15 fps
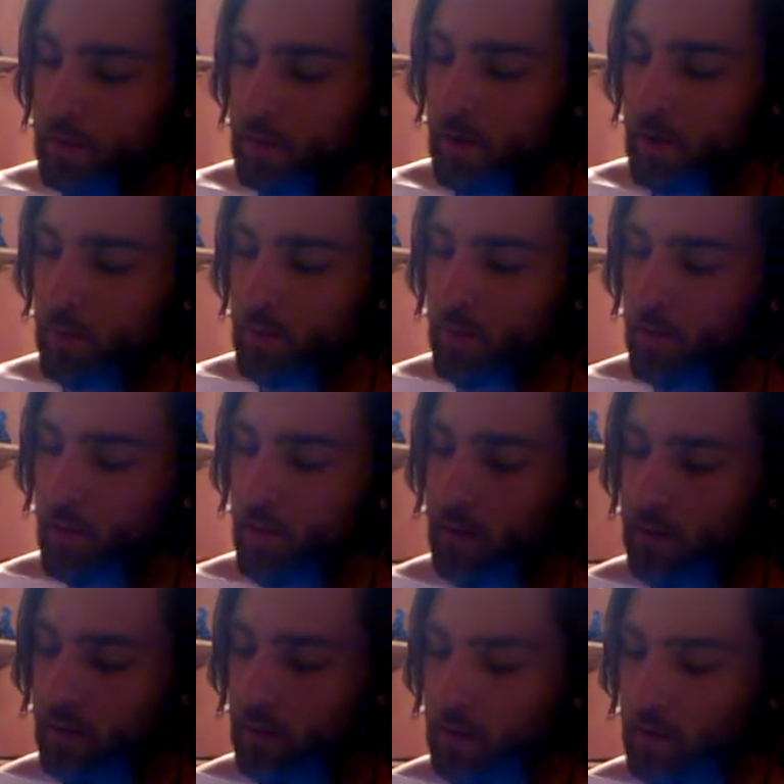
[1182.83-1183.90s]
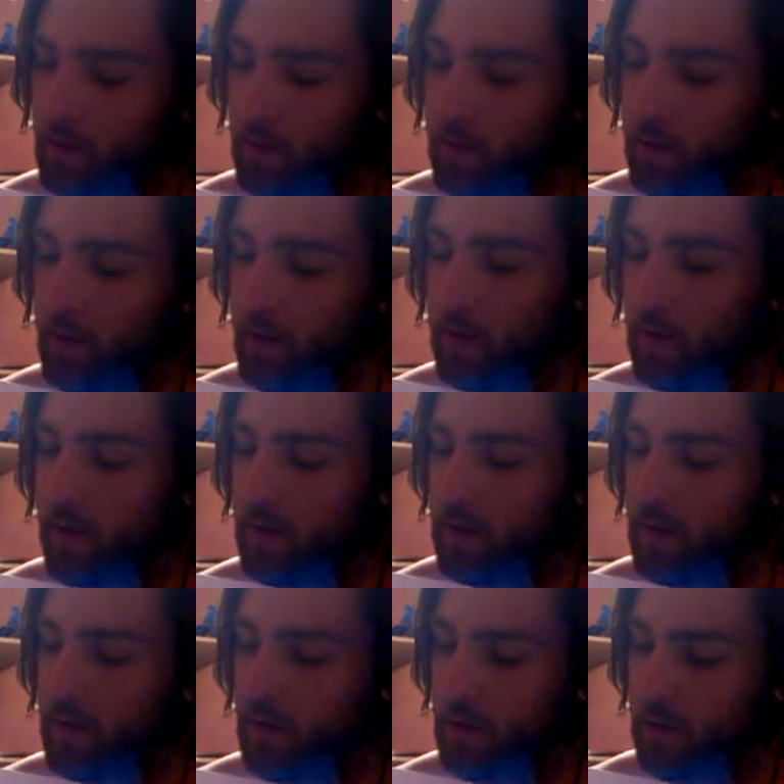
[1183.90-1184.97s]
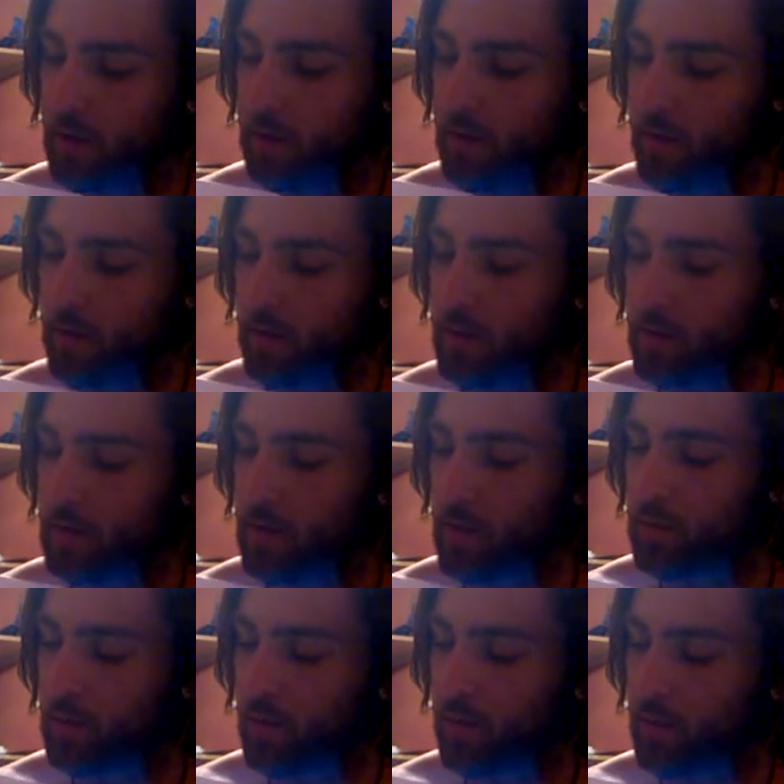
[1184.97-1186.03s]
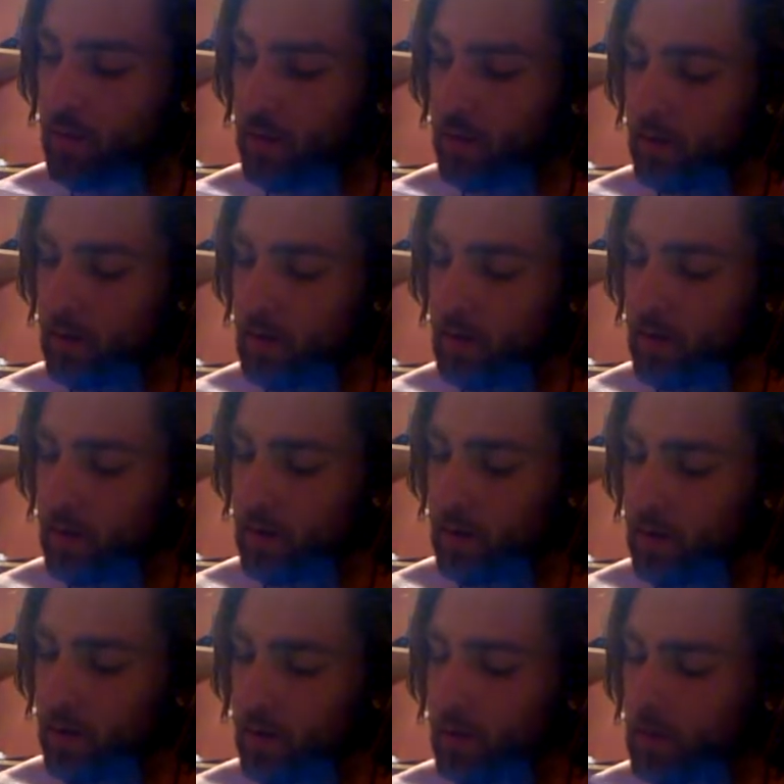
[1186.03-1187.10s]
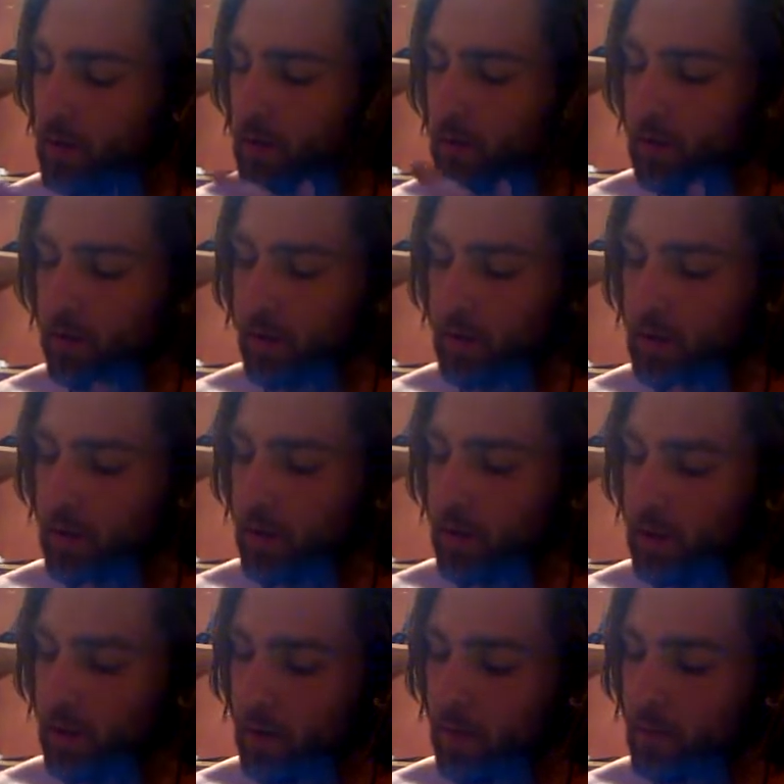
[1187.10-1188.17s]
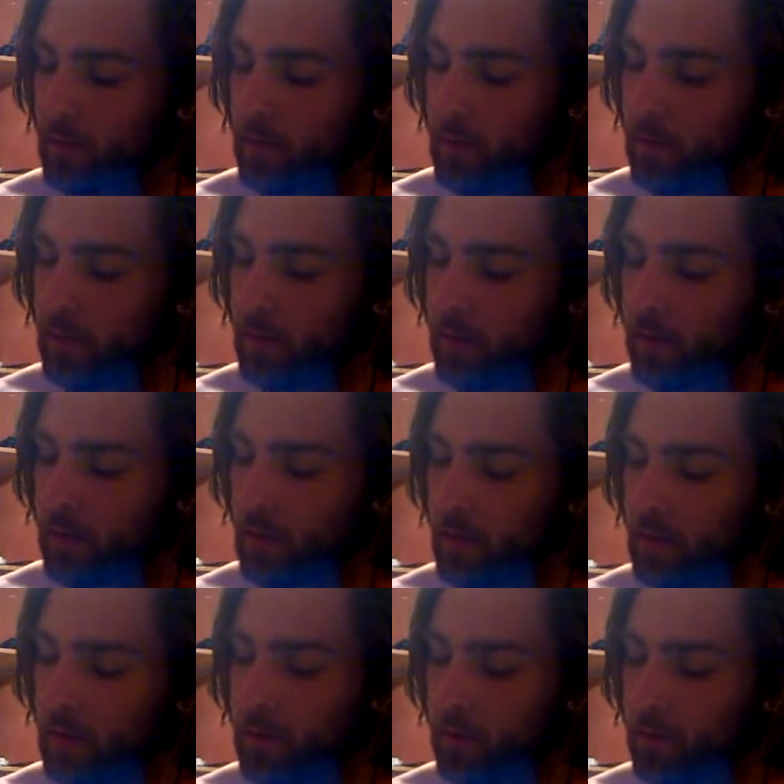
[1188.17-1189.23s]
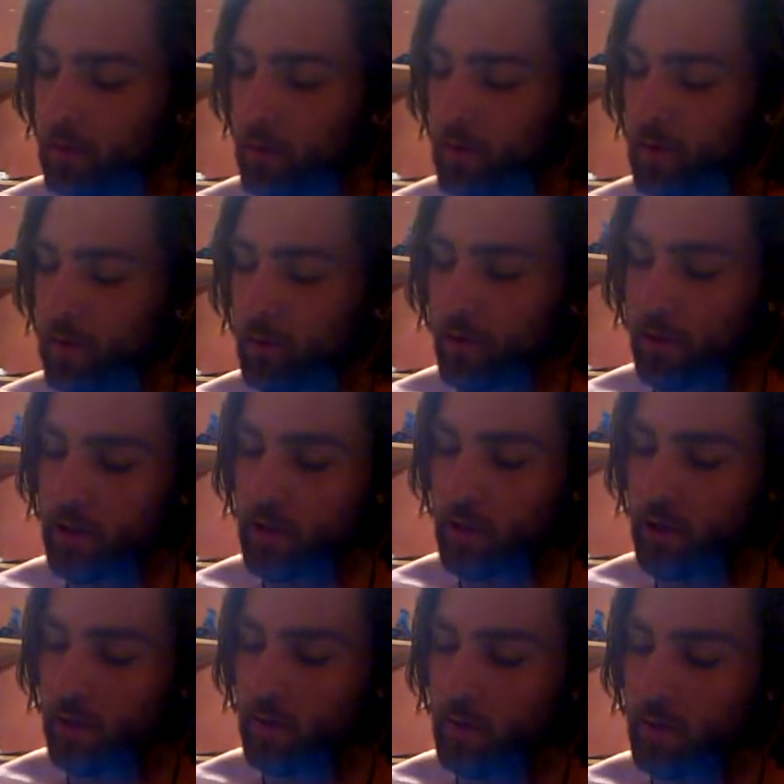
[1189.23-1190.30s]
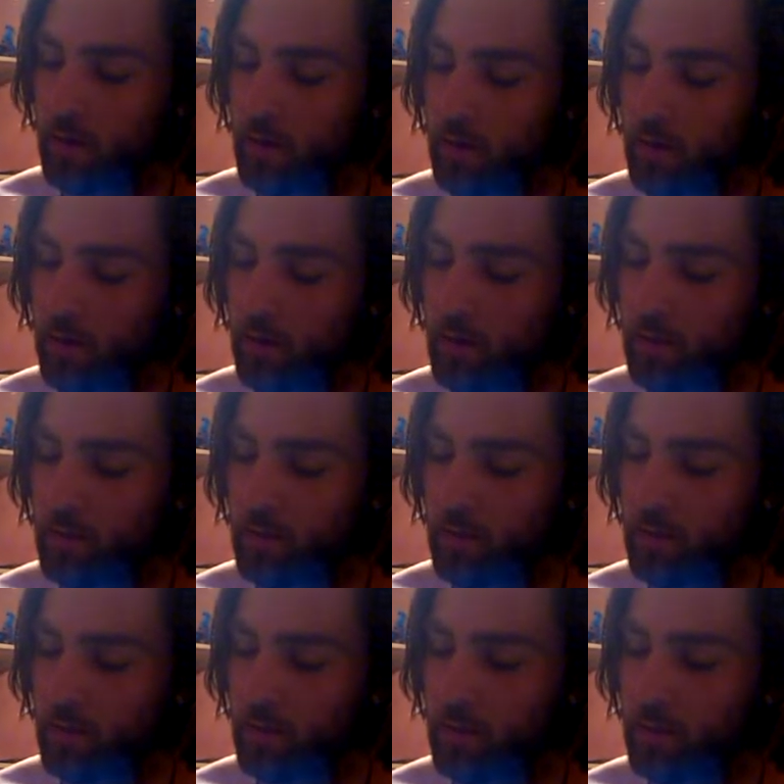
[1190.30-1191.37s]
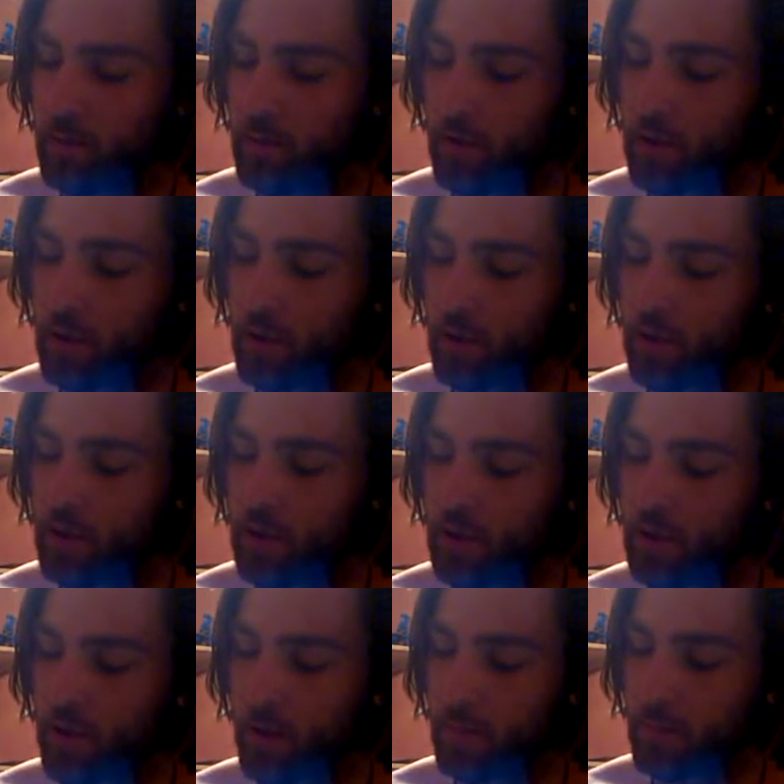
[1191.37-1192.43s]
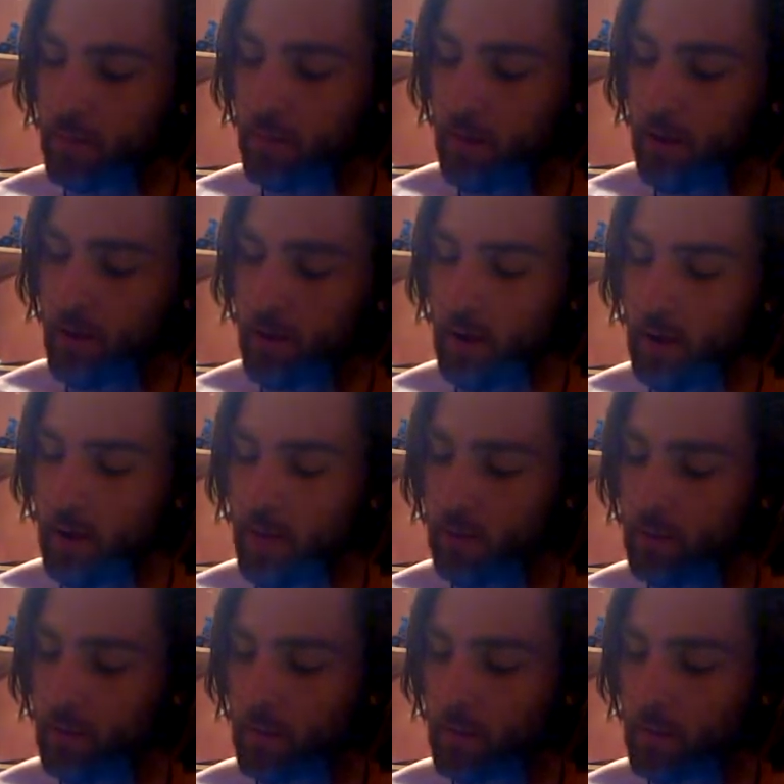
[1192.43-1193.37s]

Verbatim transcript: the center point to the inner edge from the center point or not the ratio um well the ratio of if you took the shape Okay?